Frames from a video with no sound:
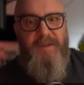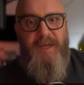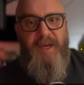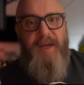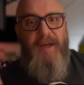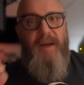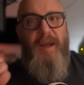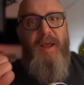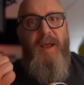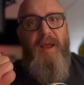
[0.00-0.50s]
and
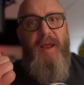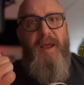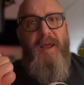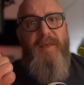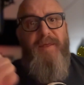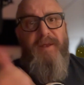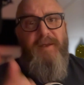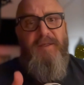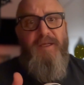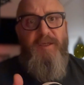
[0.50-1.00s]

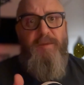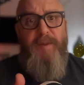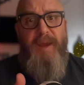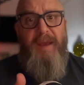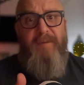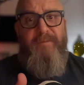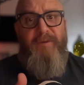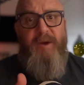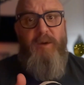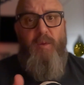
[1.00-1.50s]
this is
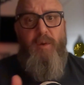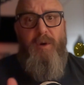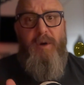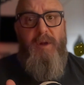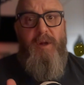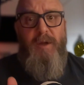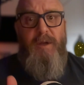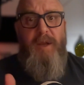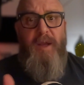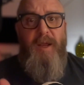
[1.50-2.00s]
Man-Free
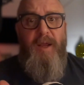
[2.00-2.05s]
World.